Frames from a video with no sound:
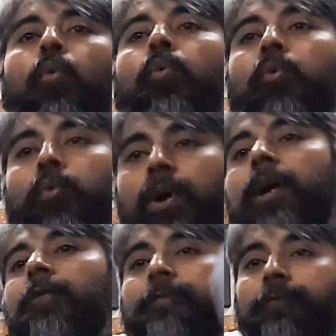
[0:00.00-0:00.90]

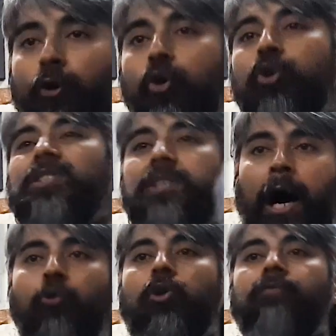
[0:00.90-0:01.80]
were forced
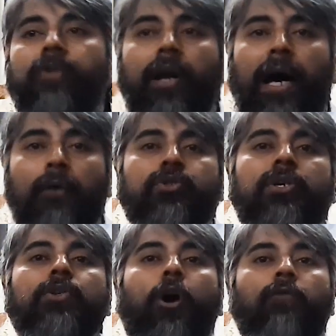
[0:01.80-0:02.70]
out of their
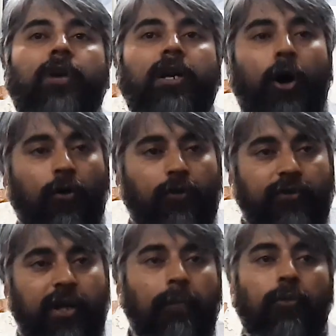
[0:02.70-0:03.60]
houses, out of
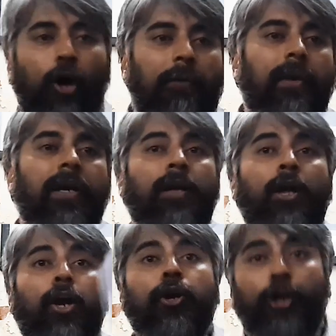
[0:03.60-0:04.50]
their employment
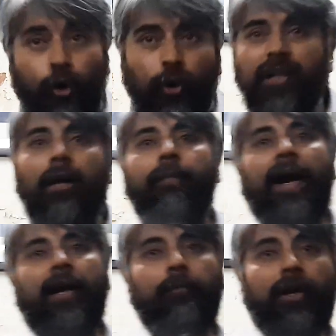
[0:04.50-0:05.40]
during the
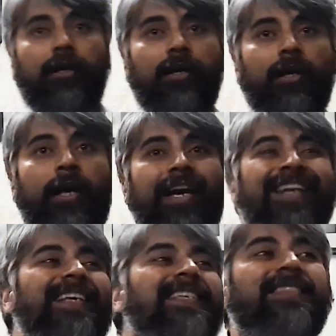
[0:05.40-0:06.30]
pandemic.
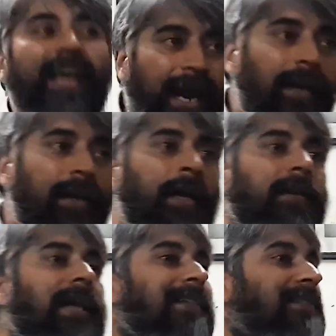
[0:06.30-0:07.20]
It is then
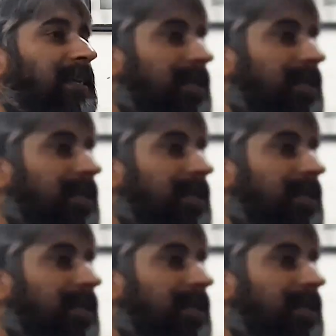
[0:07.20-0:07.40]
that they